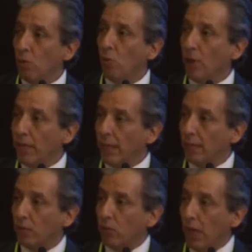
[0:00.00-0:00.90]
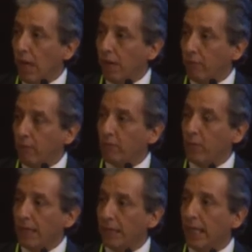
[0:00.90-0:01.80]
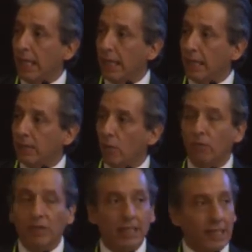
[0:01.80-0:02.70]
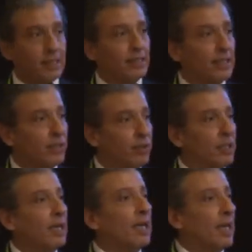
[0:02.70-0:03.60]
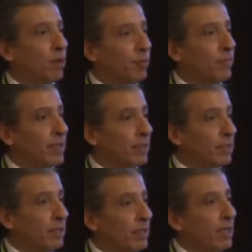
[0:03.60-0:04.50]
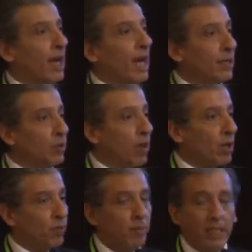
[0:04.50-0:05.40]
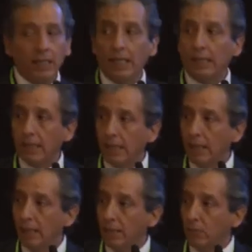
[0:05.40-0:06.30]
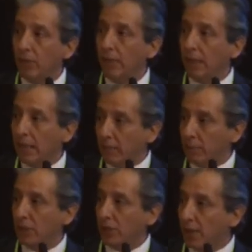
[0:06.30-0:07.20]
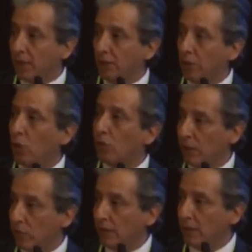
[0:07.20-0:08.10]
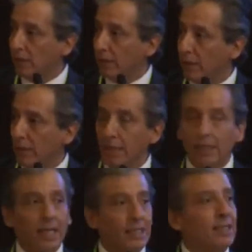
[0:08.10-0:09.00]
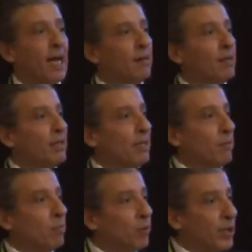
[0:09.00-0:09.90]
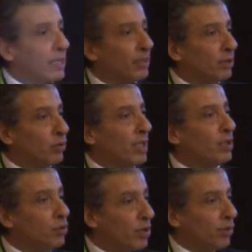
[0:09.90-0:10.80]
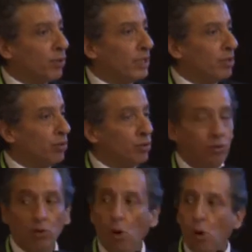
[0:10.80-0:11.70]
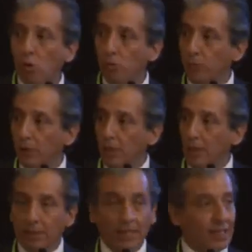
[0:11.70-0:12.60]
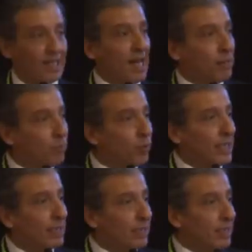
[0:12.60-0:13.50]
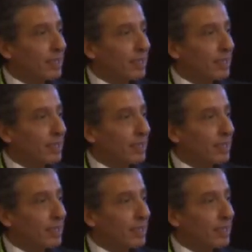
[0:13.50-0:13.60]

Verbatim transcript: We need to have, by the end of the next year, an agreement. A new agreement that deals with the climate change consequences, that can bring to the new generations hope, that can bring